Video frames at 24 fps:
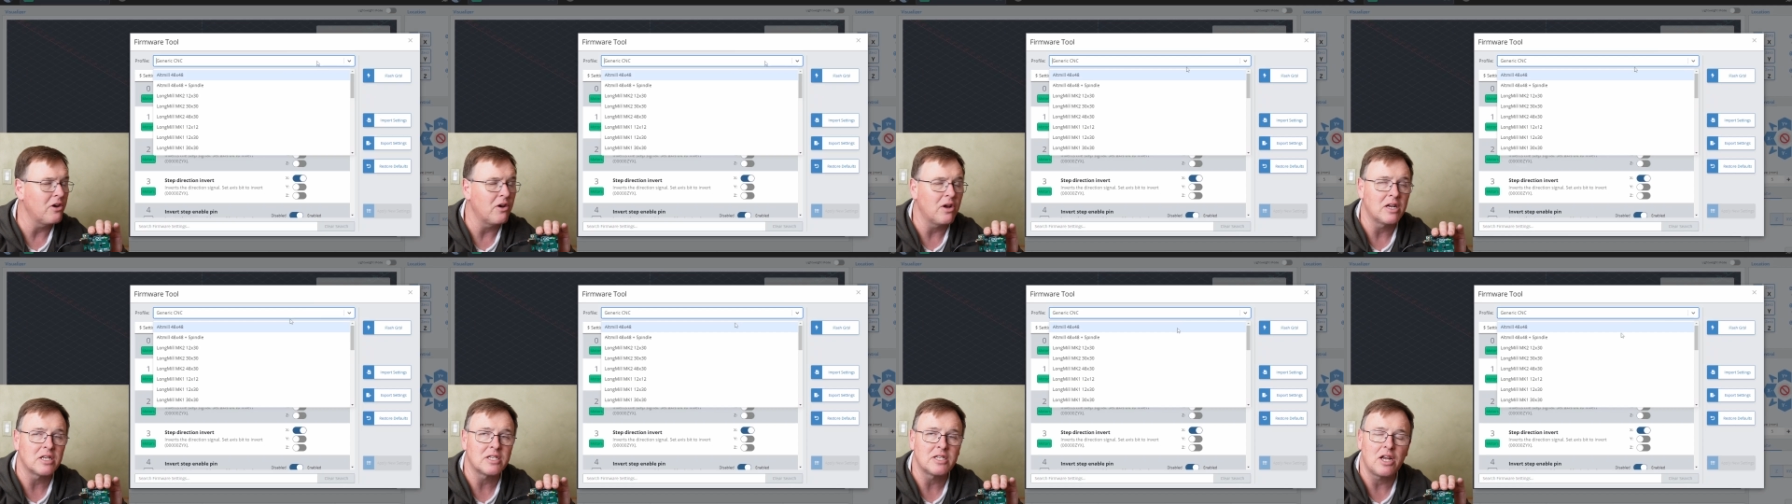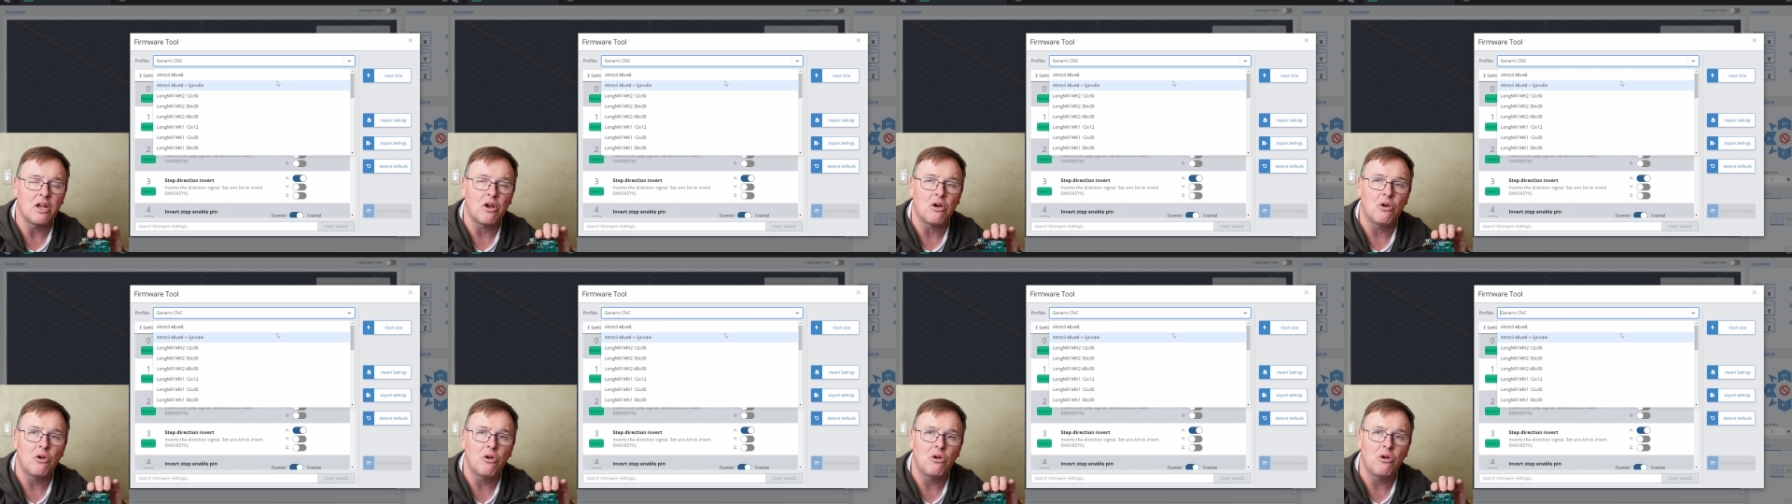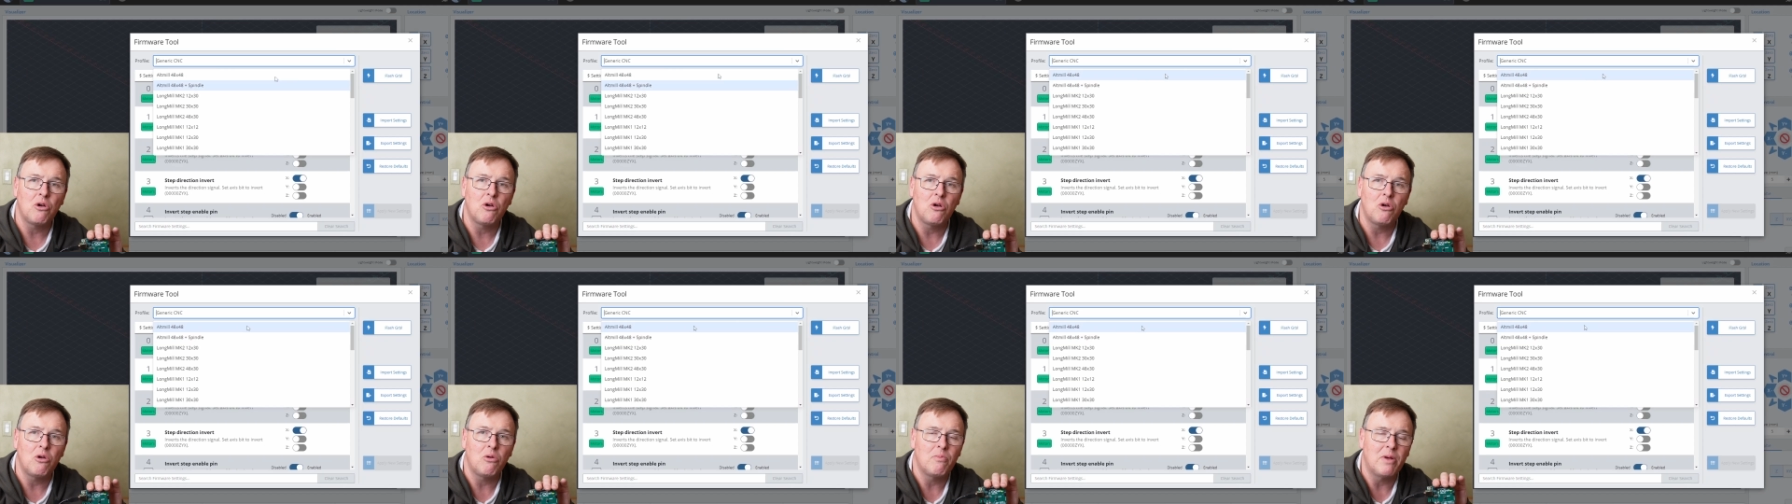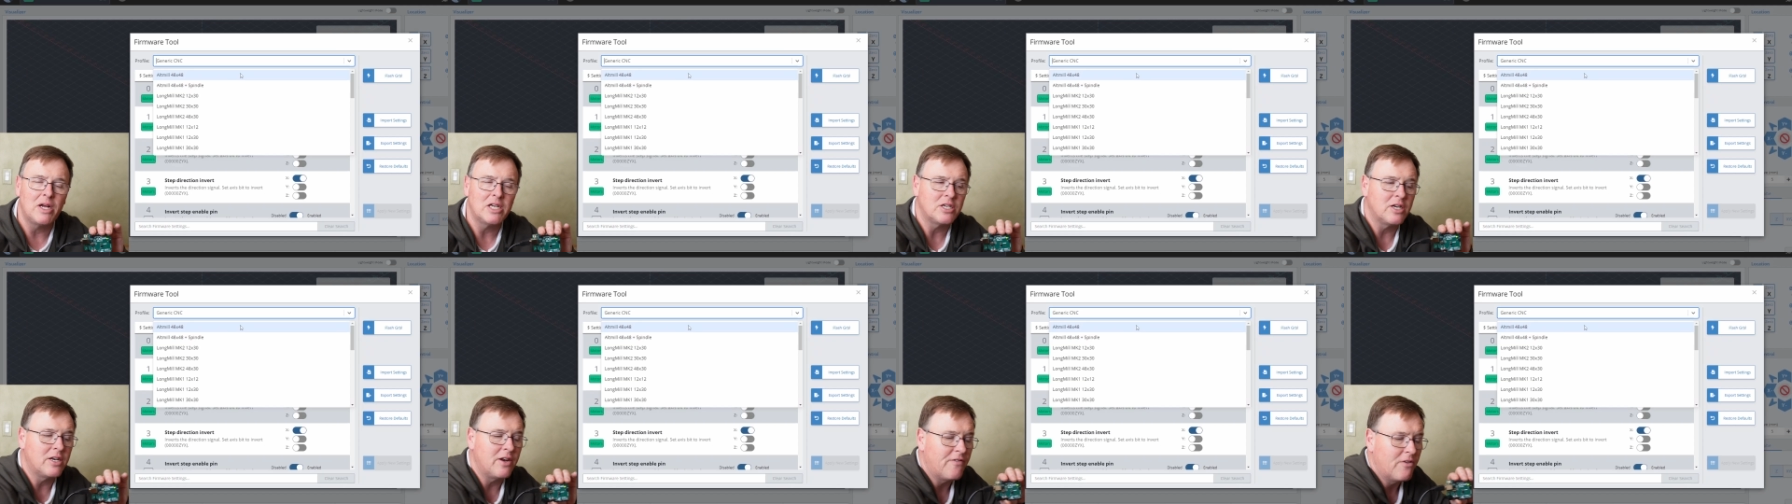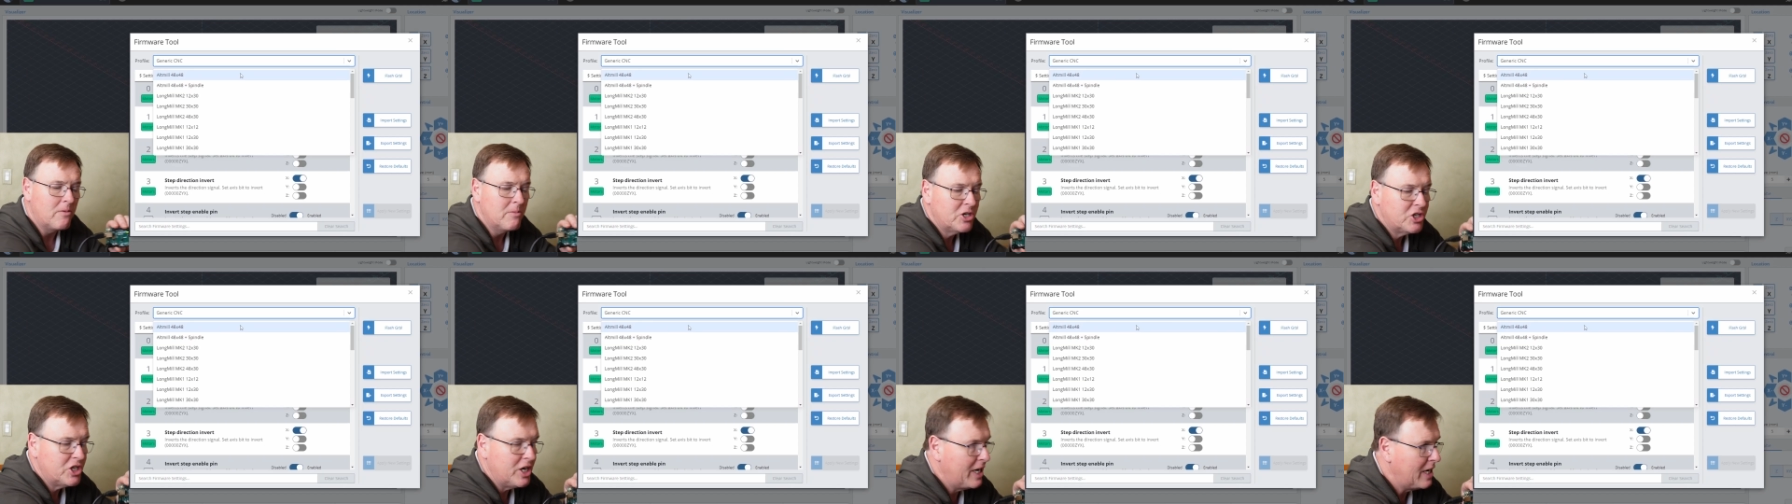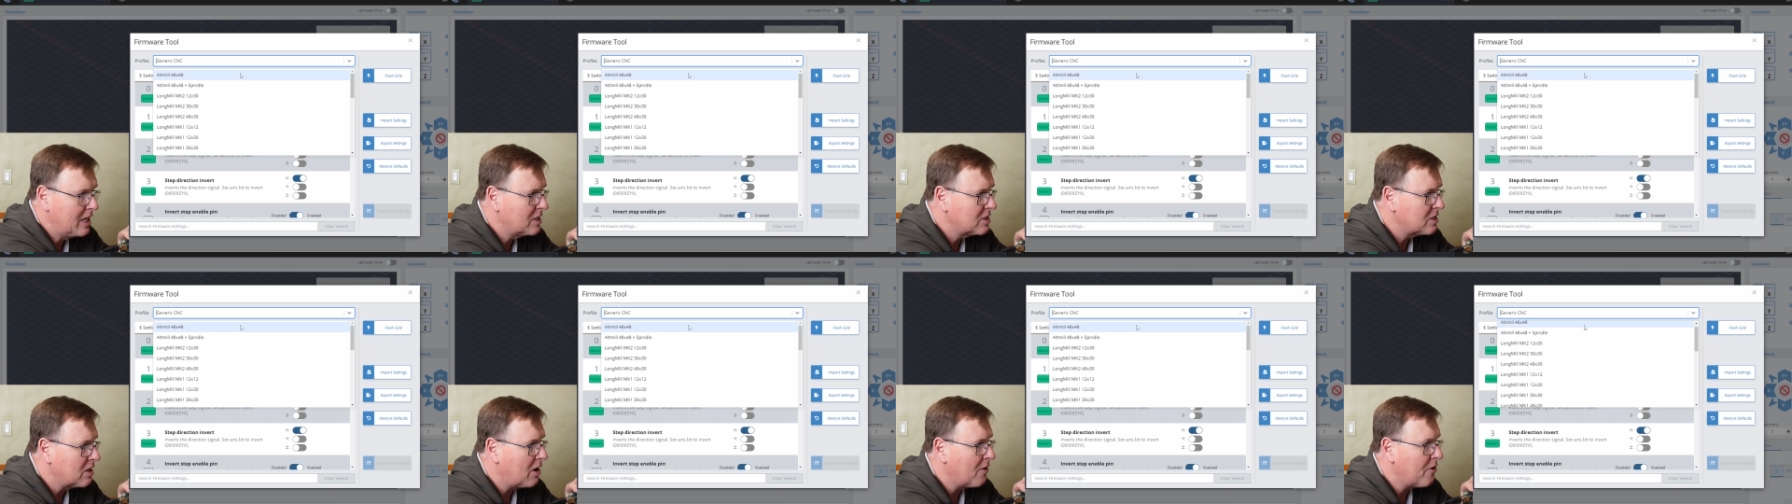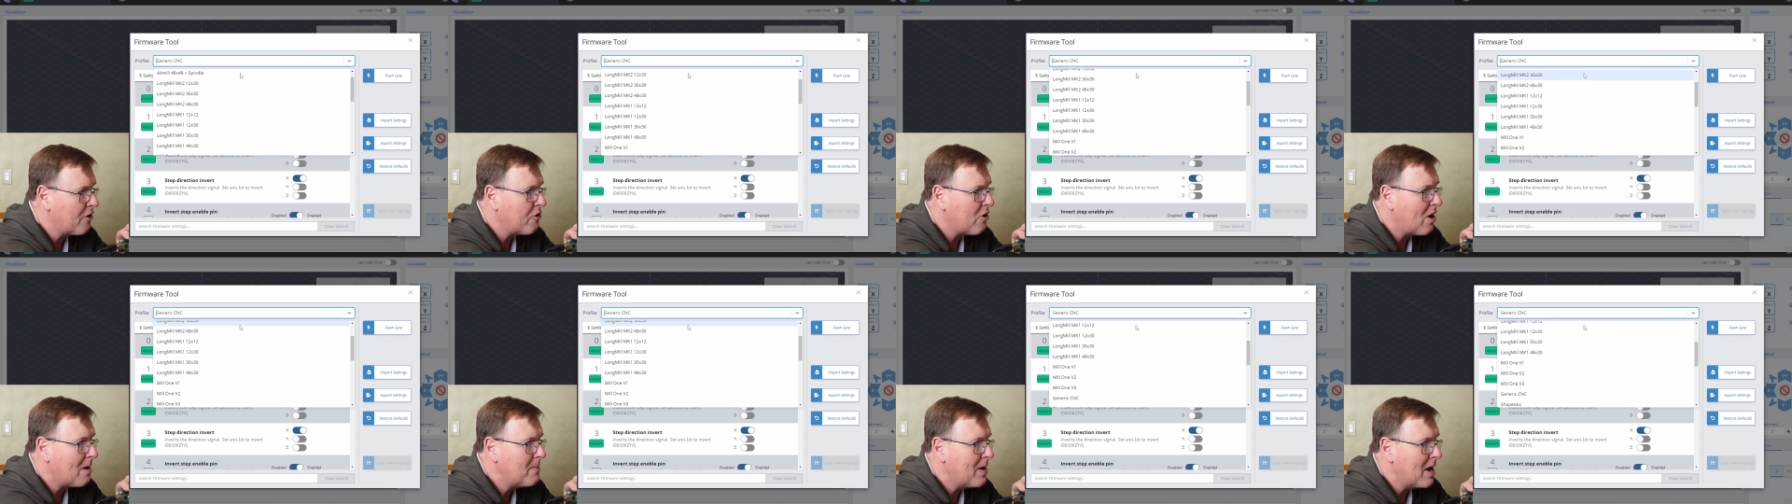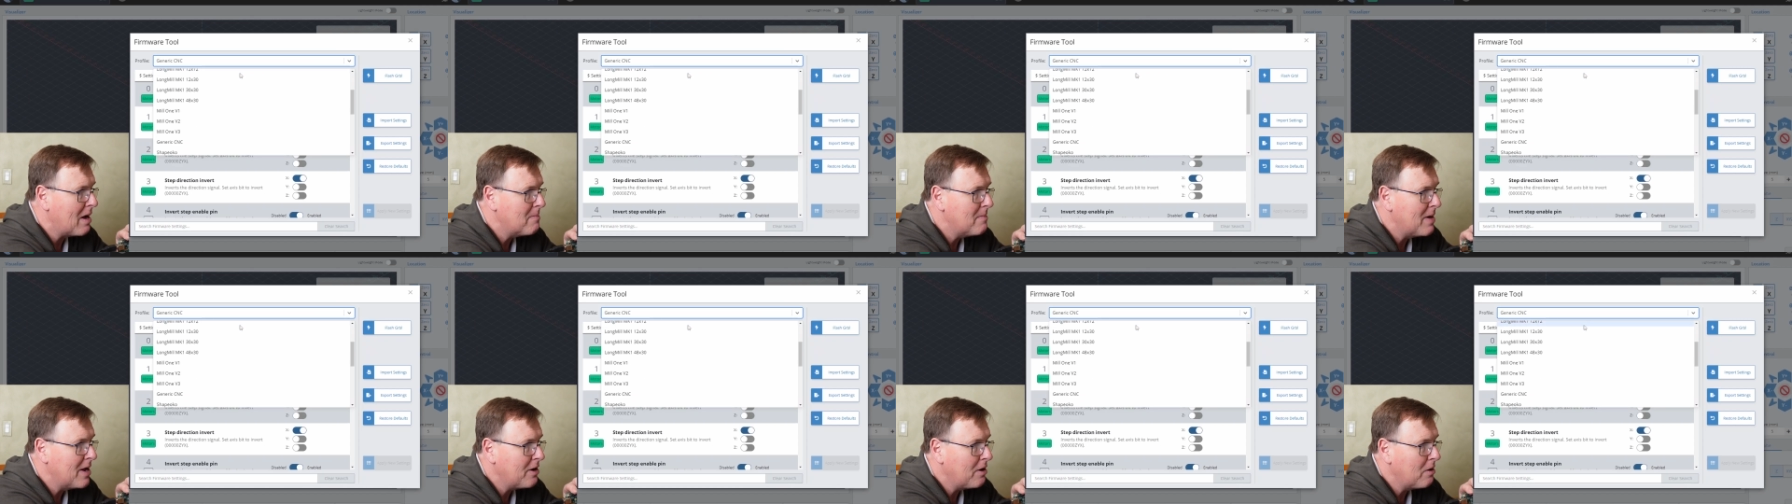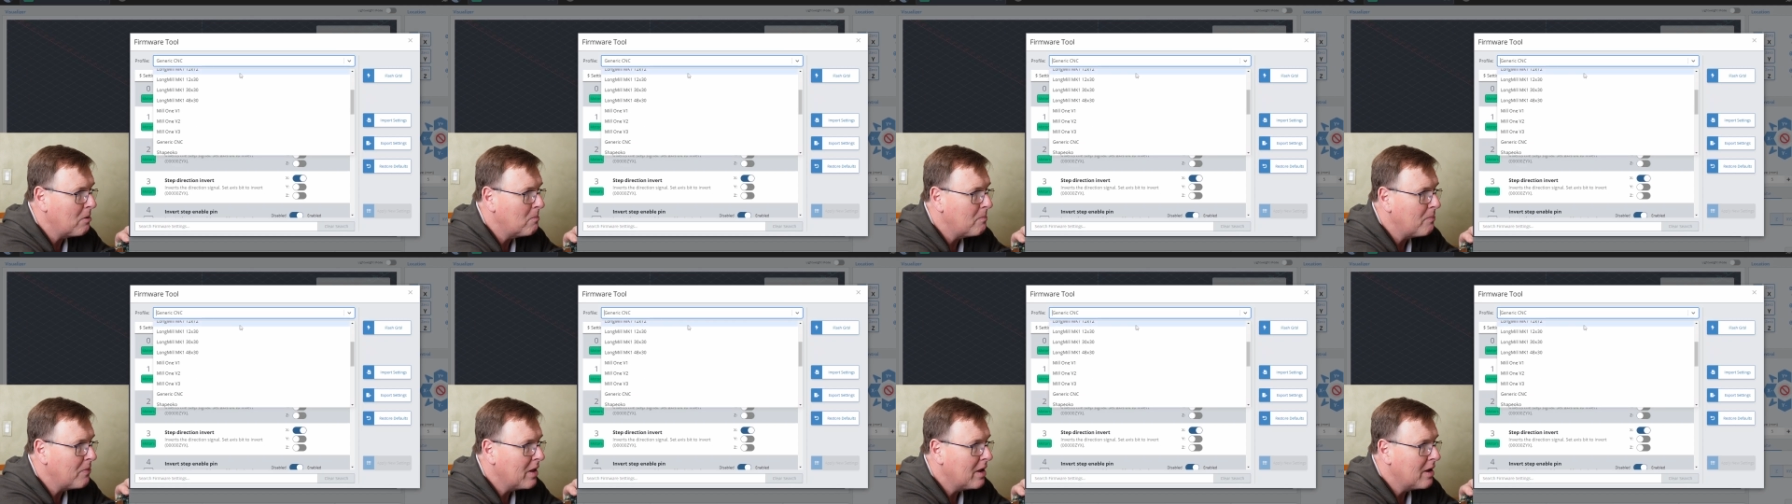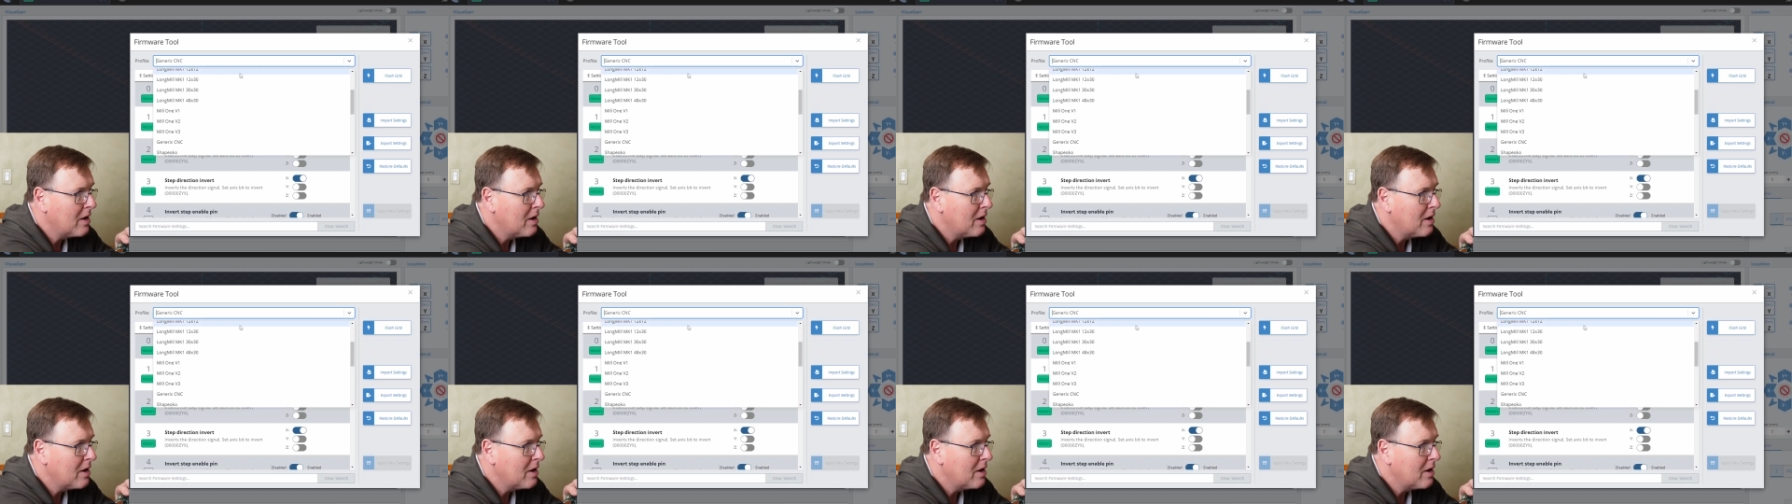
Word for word: you're gonna see a whole bunch of different machines on the drop-down menu.